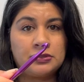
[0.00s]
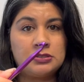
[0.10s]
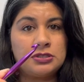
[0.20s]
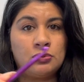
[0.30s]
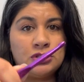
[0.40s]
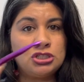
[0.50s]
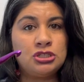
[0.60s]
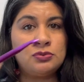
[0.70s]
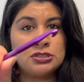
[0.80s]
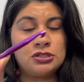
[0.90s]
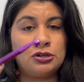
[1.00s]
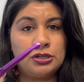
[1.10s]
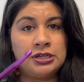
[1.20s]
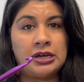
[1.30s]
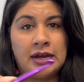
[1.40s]
So when she was
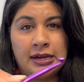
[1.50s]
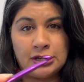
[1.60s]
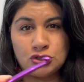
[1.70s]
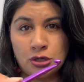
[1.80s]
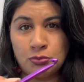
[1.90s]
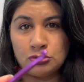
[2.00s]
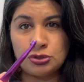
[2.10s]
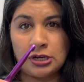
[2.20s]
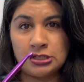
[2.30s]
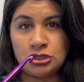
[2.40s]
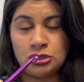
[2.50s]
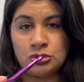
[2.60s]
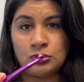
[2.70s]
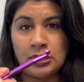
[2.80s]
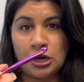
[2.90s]
learning, I had trouble trying
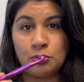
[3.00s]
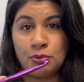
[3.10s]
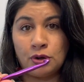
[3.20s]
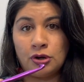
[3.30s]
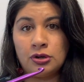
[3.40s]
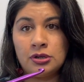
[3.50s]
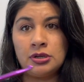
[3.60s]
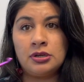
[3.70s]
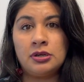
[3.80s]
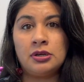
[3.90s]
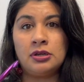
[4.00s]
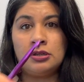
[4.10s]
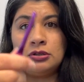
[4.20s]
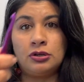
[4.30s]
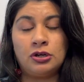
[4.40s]
to help her
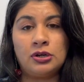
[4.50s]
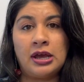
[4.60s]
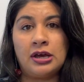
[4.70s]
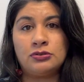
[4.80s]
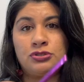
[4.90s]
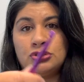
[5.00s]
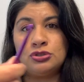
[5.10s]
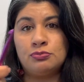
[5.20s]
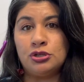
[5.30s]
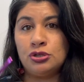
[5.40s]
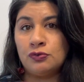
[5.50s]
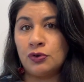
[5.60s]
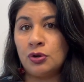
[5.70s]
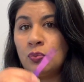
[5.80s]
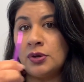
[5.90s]
learn how to
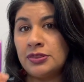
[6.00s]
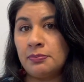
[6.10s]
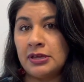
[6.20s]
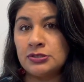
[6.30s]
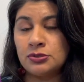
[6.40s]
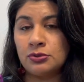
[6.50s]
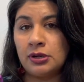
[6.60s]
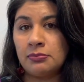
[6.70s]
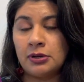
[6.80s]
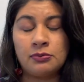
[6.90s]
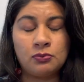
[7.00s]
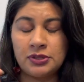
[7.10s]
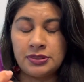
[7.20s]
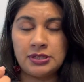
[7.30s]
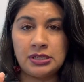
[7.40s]
maneuver with the pencil grip, with
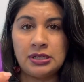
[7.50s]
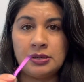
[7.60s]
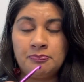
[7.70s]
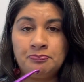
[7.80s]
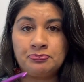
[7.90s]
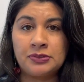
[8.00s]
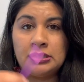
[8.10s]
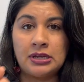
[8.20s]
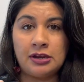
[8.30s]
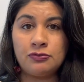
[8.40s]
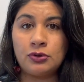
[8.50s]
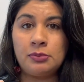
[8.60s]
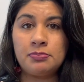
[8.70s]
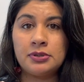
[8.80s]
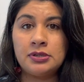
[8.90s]
the knife
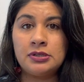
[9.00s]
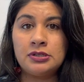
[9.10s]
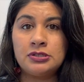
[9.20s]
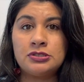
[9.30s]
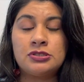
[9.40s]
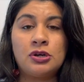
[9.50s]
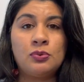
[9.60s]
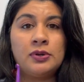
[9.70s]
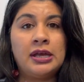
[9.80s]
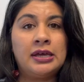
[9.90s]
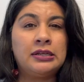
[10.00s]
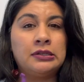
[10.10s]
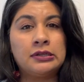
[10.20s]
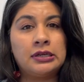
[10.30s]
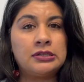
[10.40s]
grip. So we had to
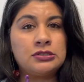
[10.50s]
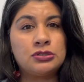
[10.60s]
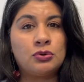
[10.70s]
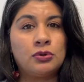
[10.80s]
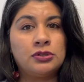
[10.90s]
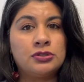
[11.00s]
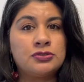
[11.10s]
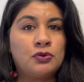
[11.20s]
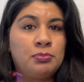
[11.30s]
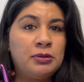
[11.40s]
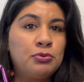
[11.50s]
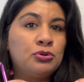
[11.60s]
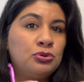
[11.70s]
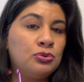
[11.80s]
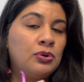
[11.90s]
look at tutorials for people
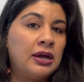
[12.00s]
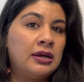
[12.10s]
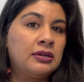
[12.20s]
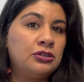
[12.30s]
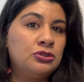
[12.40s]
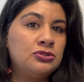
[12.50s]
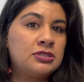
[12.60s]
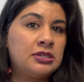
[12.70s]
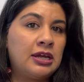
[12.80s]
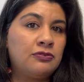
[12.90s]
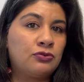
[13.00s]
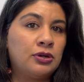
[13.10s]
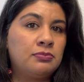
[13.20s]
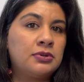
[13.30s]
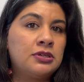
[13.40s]
who use the knife
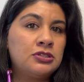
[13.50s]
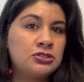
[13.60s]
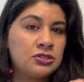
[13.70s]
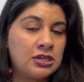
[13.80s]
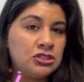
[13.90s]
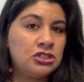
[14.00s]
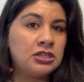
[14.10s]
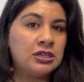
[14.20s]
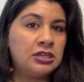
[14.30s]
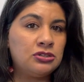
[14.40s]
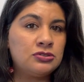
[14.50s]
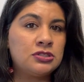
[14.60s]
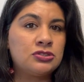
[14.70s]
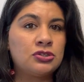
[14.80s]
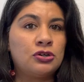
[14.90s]
grip so that she can get used
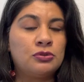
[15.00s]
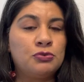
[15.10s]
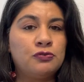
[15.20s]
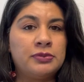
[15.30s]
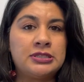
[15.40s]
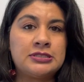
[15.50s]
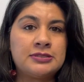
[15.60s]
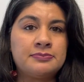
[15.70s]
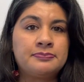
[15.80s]
to certain movements.